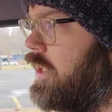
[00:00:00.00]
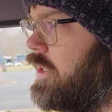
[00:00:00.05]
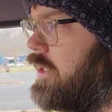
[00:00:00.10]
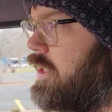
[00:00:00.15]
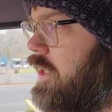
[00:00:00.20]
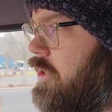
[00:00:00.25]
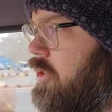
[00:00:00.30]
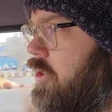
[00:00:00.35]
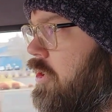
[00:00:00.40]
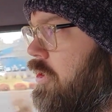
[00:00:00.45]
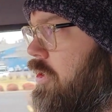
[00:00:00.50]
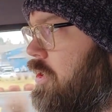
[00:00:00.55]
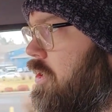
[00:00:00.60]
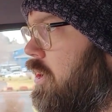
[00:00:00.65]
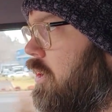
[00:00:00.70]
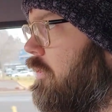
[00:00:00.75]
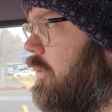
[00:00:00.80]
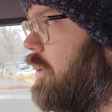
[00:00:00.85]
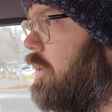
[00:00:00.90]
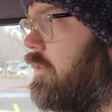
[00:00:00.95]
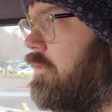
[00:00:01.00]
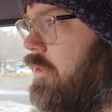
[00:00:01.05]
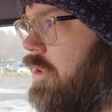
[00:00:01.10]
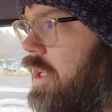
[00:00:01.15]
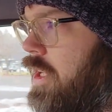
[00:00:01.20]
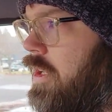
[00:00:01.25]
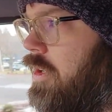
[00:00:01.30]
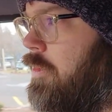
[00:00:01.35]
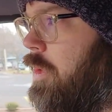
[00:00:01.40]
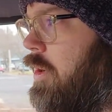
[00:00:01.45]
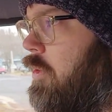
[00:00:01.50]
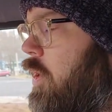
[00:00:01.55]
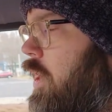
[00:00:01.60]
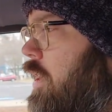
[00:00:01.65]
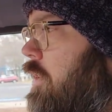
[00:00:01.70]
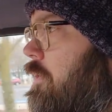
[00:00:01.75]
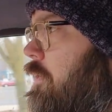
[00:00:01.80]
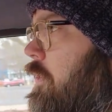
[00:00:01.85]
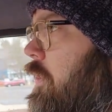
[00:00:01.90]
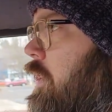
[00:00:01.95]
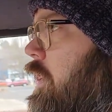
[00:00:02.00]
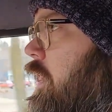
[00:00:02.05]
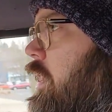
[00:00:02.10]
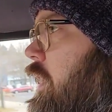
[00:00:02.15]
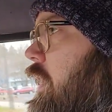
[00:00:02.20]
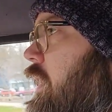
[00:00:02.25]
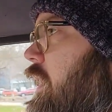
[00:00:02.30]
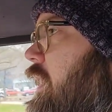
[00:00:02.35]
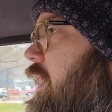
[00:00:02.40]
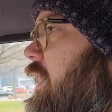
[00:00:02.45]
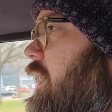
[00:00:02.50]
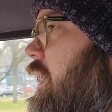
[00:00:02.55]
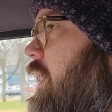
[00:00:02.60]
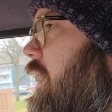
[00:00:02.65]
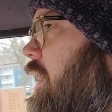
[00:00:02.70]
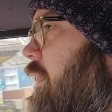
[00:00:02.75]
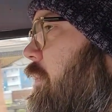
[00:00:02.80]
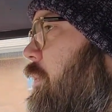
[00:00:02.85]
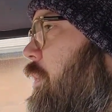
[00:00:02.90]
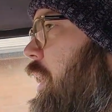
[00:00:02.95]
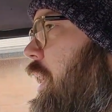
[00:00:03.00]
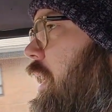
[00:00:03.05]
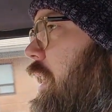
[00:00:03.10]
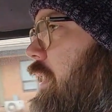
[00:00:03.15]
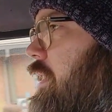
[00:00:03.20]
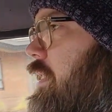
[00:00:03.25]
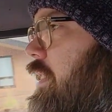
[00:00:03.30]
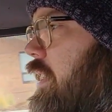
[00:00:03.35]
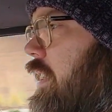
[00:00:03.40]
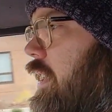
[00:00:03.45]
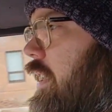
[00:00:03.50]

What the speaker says: indentured servant, my wife. But